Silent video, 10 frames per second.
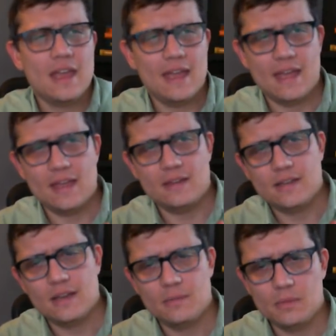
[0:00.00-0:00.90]

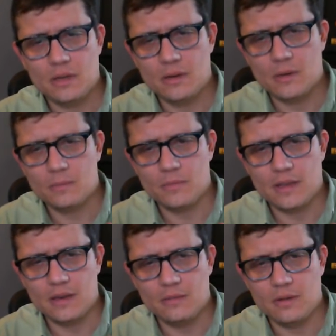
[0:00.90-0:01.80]
and you know,
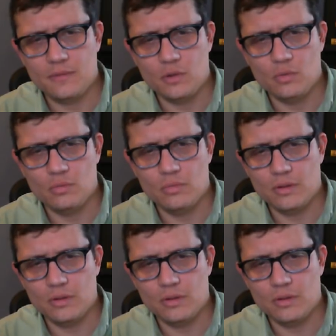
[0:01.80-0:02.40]
and if you,